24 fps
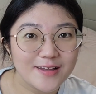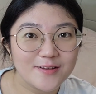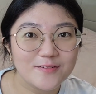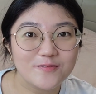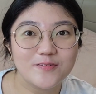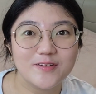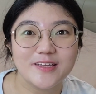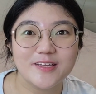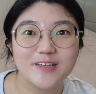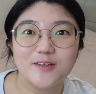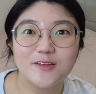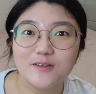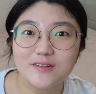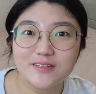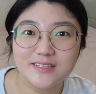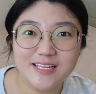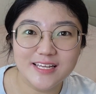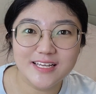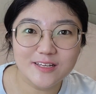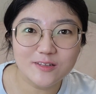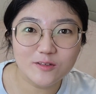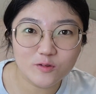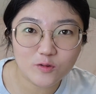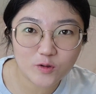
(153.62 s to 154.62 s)
We use
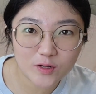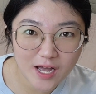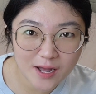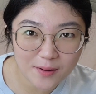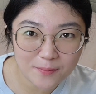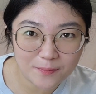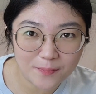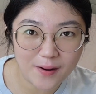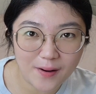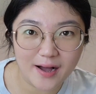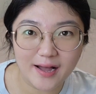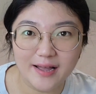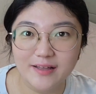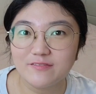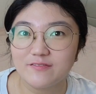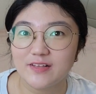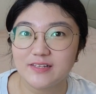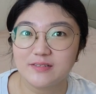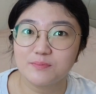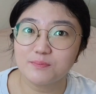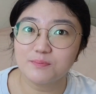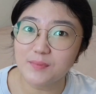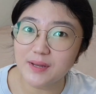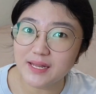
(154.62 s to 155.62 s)
it to combine
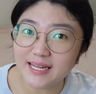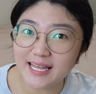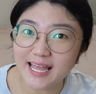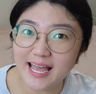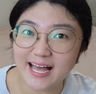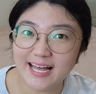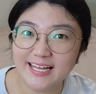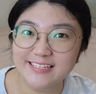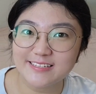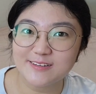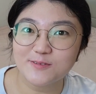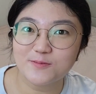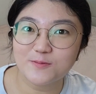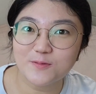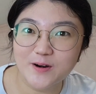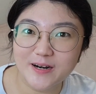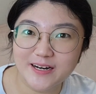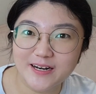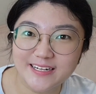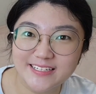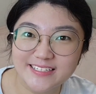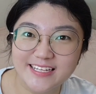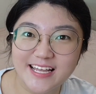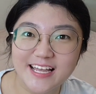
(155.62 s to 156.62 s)
with many other
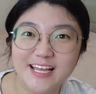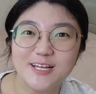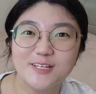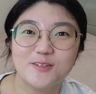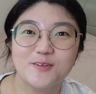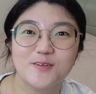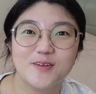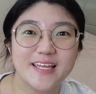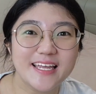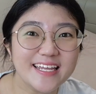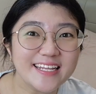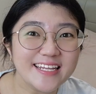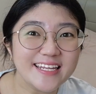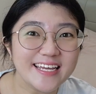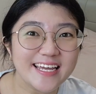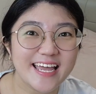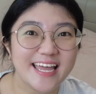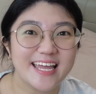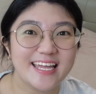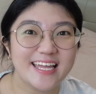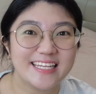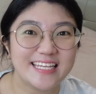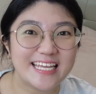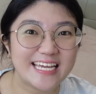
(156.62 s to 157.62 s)
words to
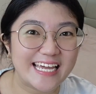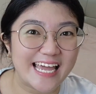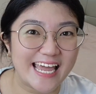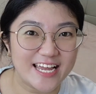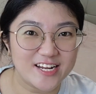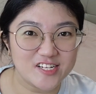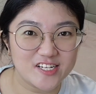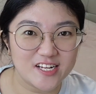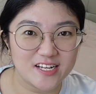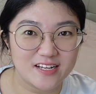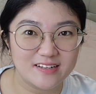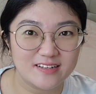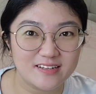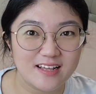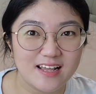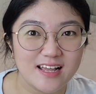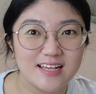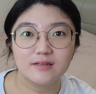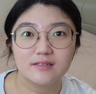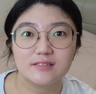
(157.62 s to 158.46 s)
indicate negation,